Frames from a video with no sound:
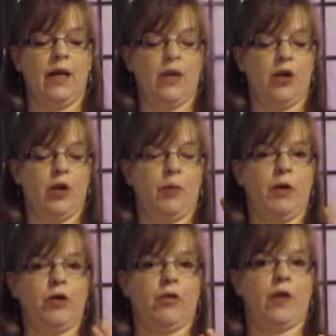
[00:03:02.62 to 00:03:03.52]
You're going to
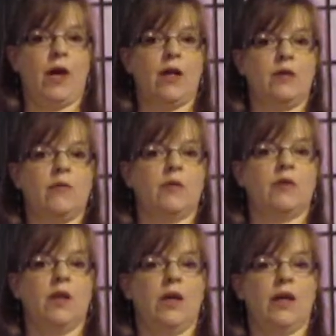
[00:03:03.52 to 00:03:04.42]
put your
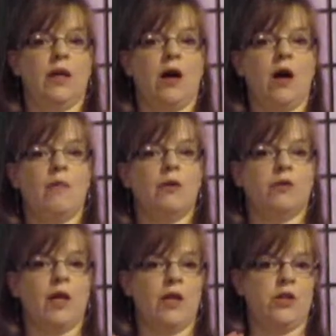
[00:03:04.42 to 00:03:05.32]
thumbs
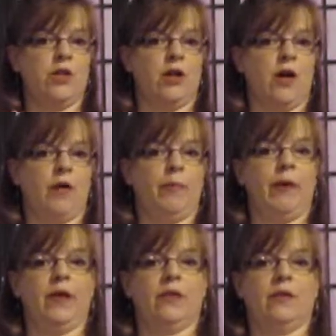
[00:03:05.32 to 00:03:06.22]
almost under your
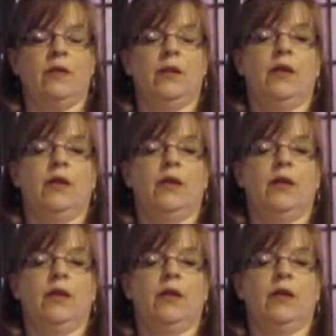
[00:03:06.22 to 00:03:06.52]
armpits.